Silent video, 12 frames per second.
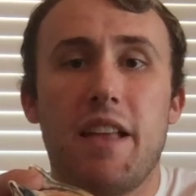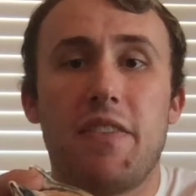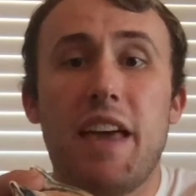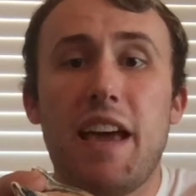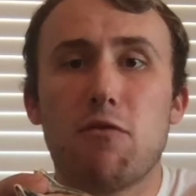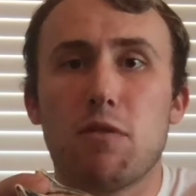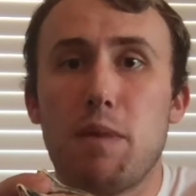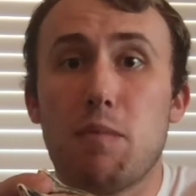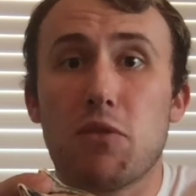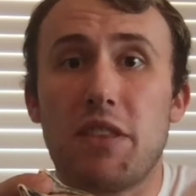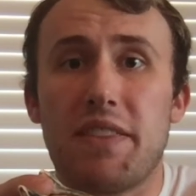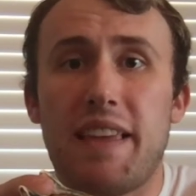Then
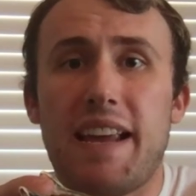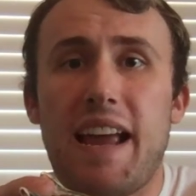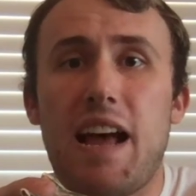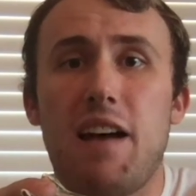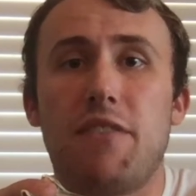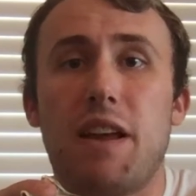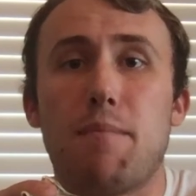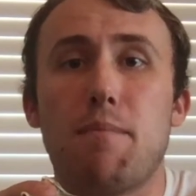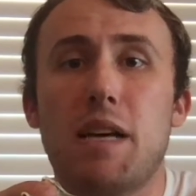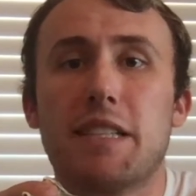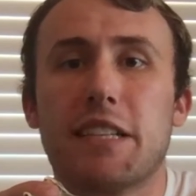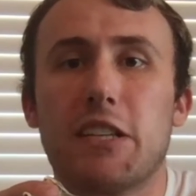remember that they have a
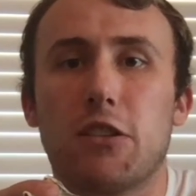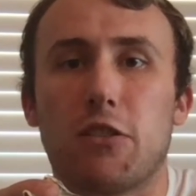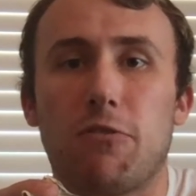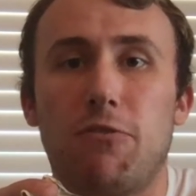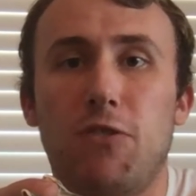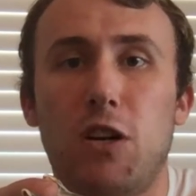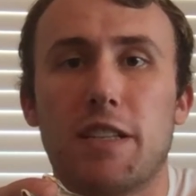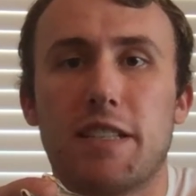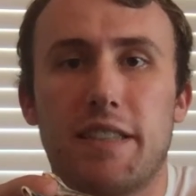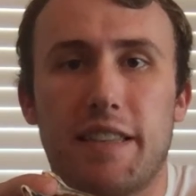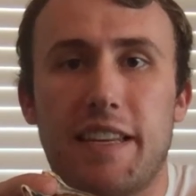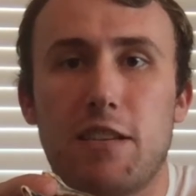muscular foot
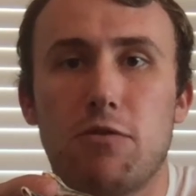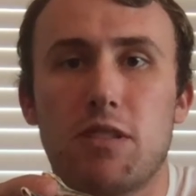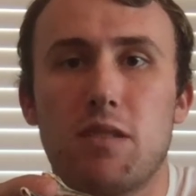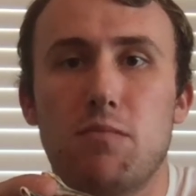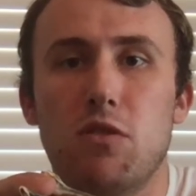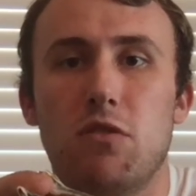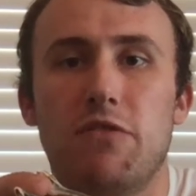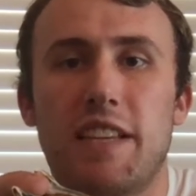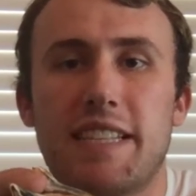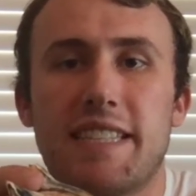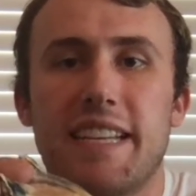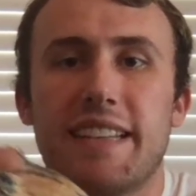that they use to move. They
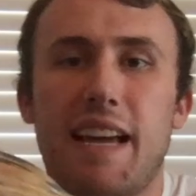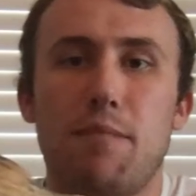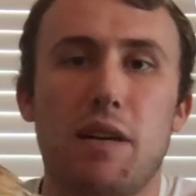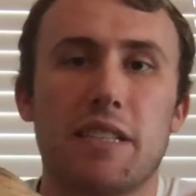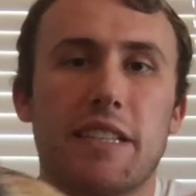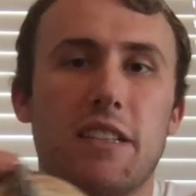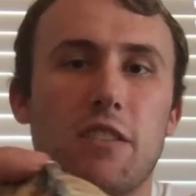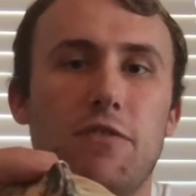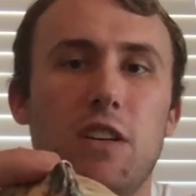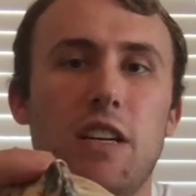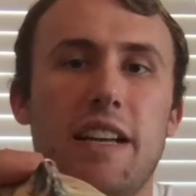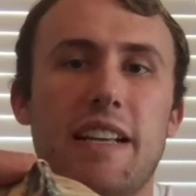stick that muscular
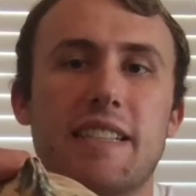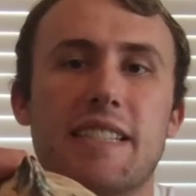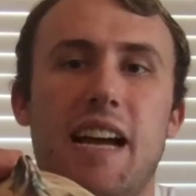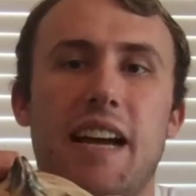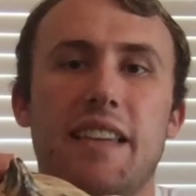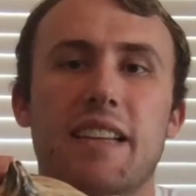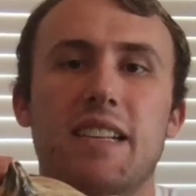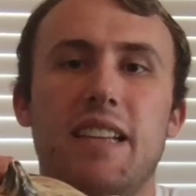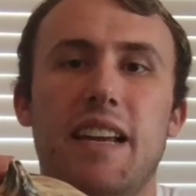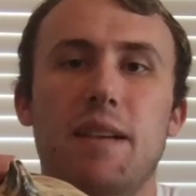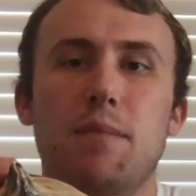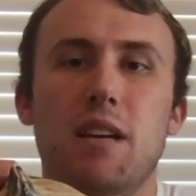foot inside of the
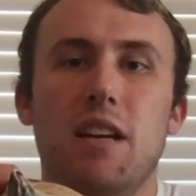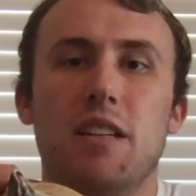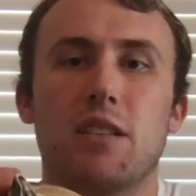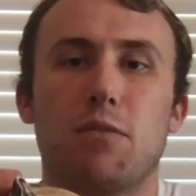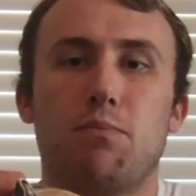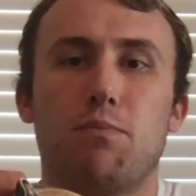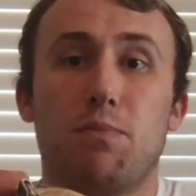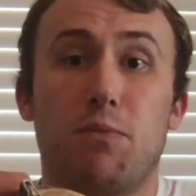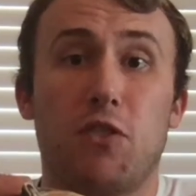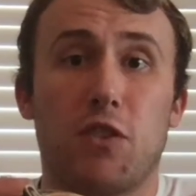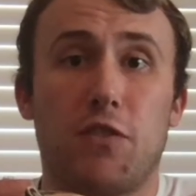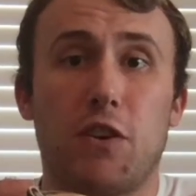clam to
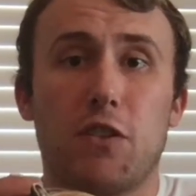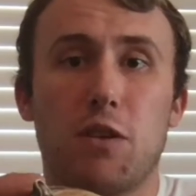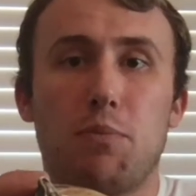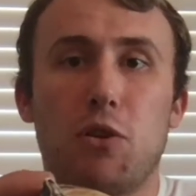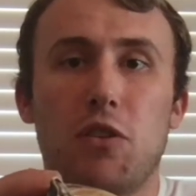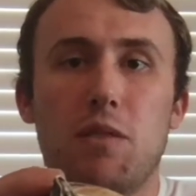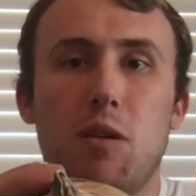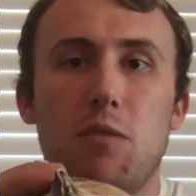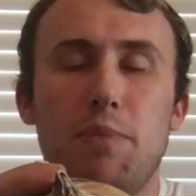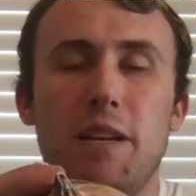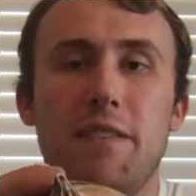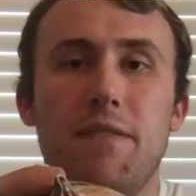further pull them
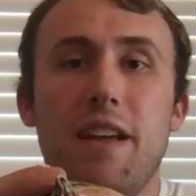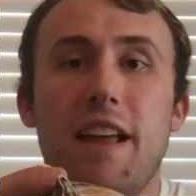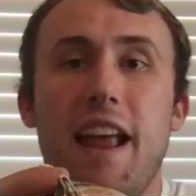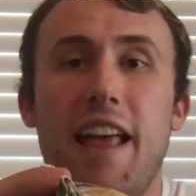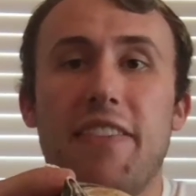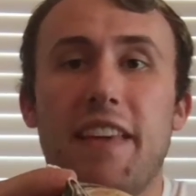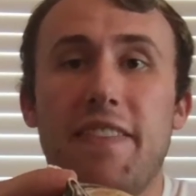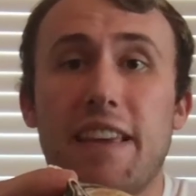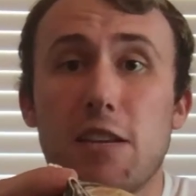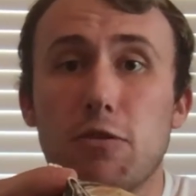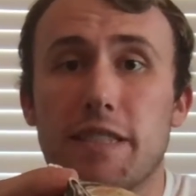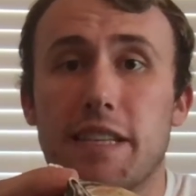open. And then they
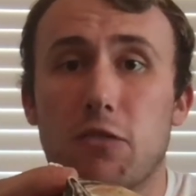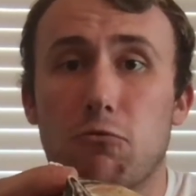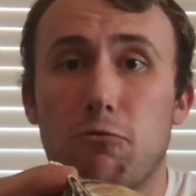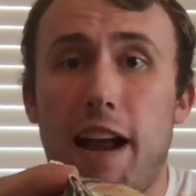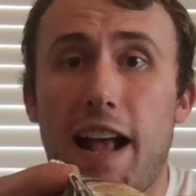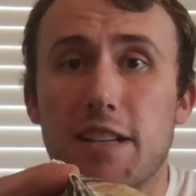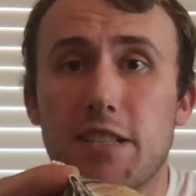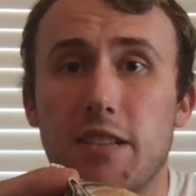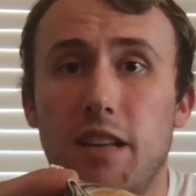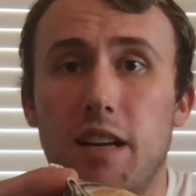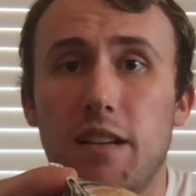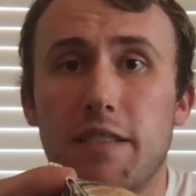use their
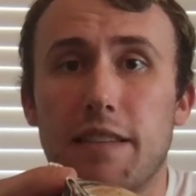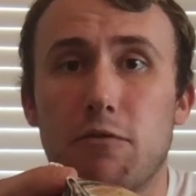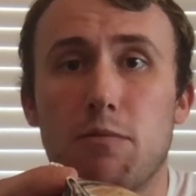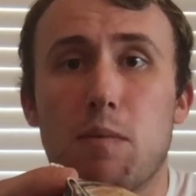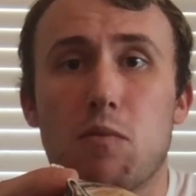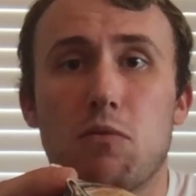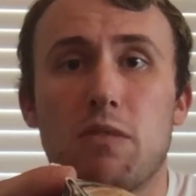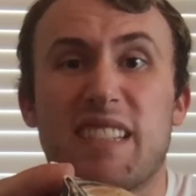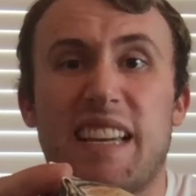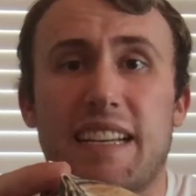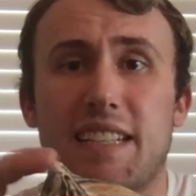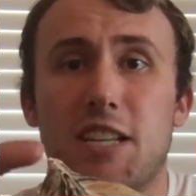radula, that remember was
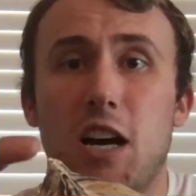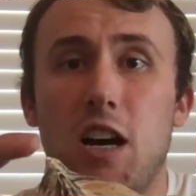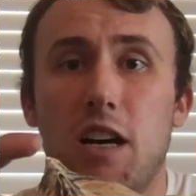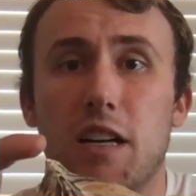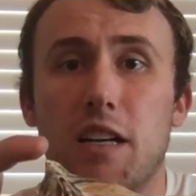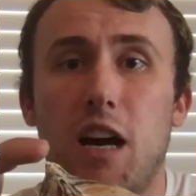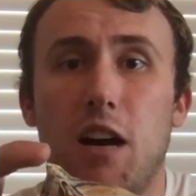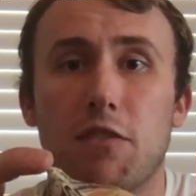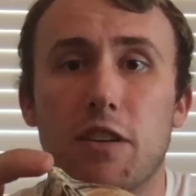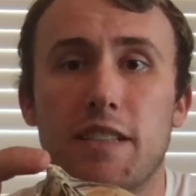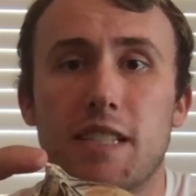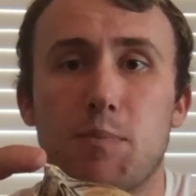like a tongue
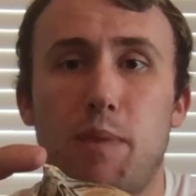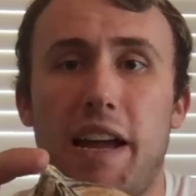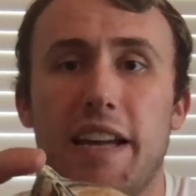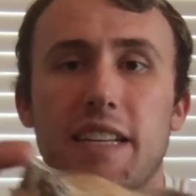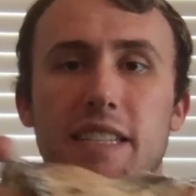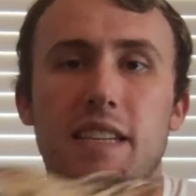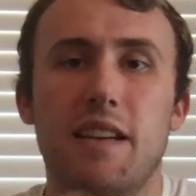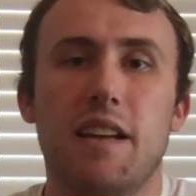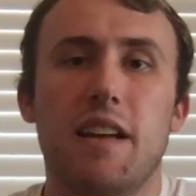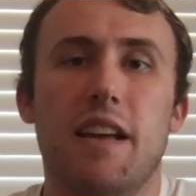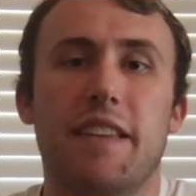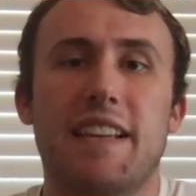covered in spikes.
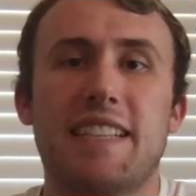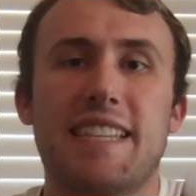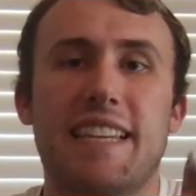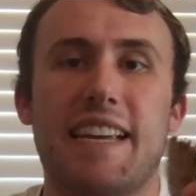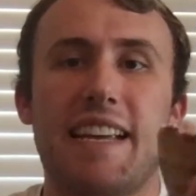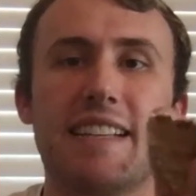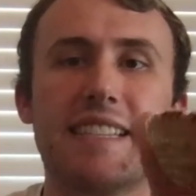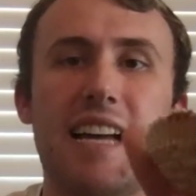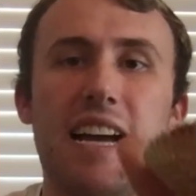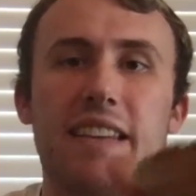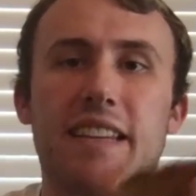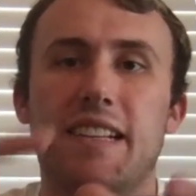They stick it
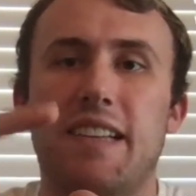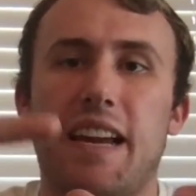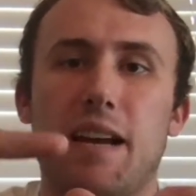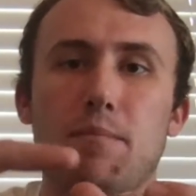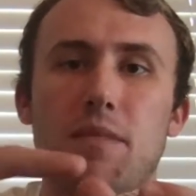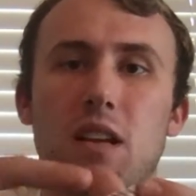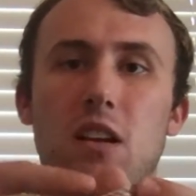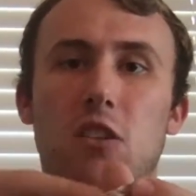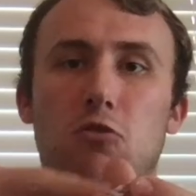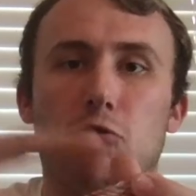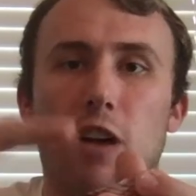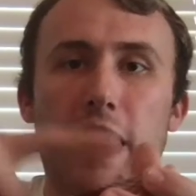inside of the clam,
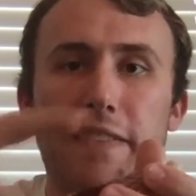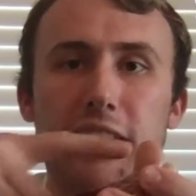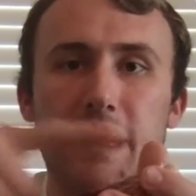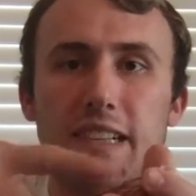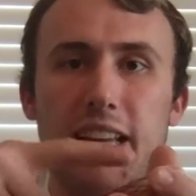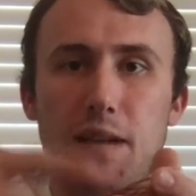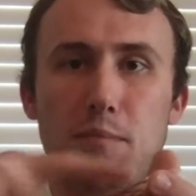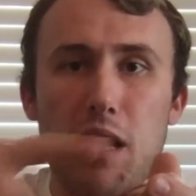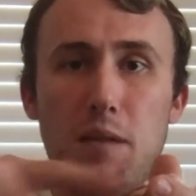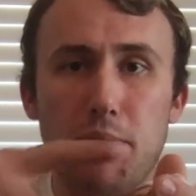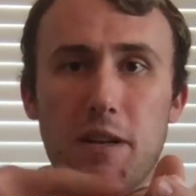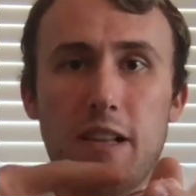grind the clam
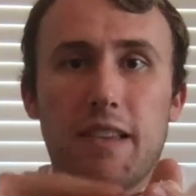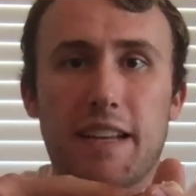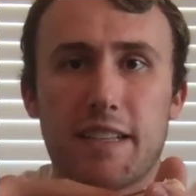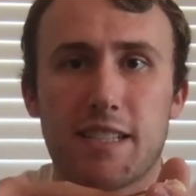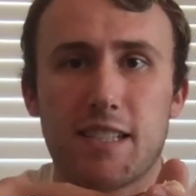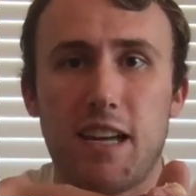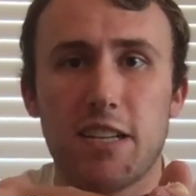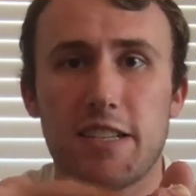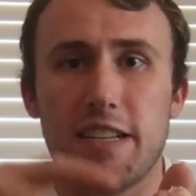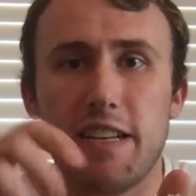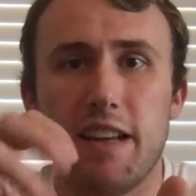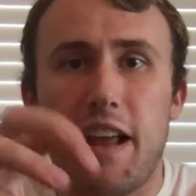up like a
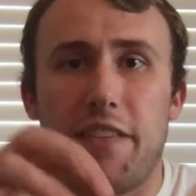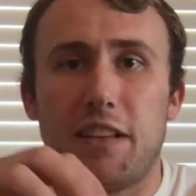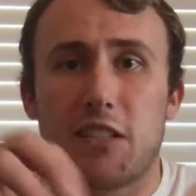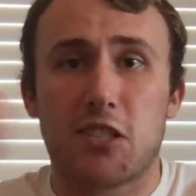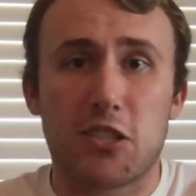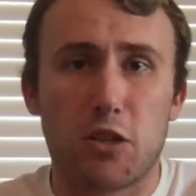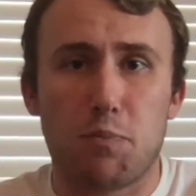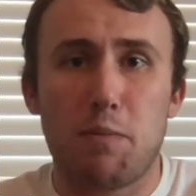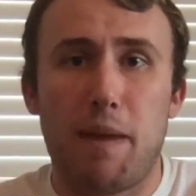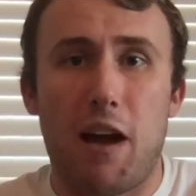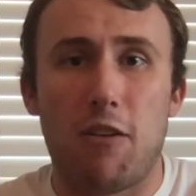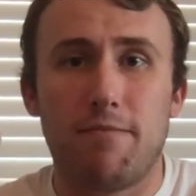slushie, and then slurp
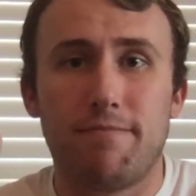them out.